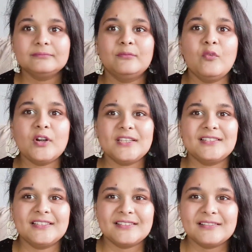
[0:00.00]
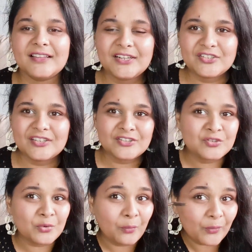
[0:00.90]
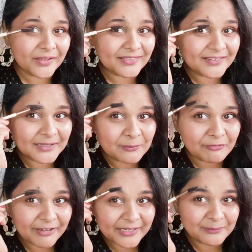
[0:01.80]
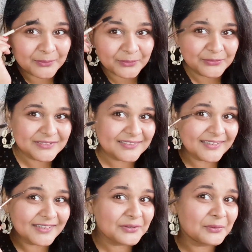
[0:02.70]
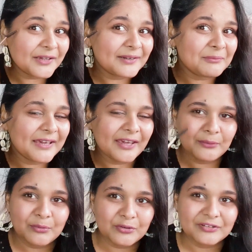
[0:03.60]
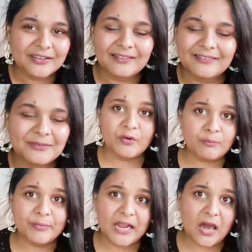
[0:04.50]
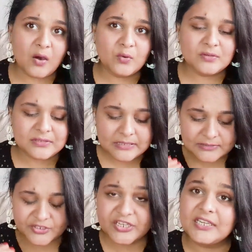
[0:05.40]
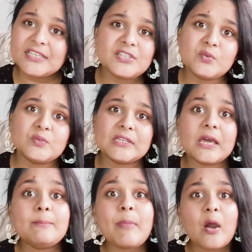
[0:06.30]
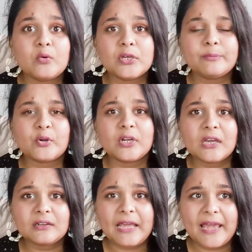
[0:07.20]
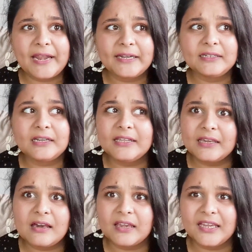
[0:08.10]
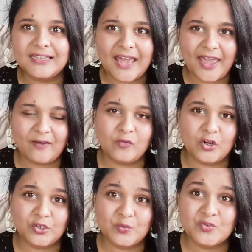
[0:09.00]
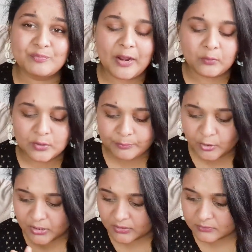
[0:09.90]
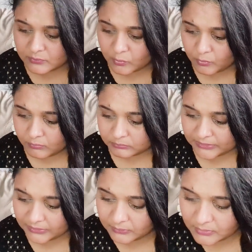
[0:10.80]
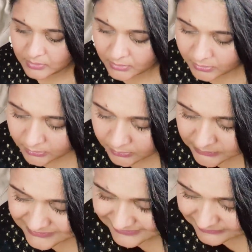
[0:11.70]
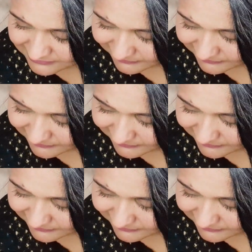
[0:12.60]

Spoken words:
what is this? It's a joke in the name of eyebrows. Like, look at my eyebrows. For brows, she is using a powder product, and like again, I have not used powder product, so like since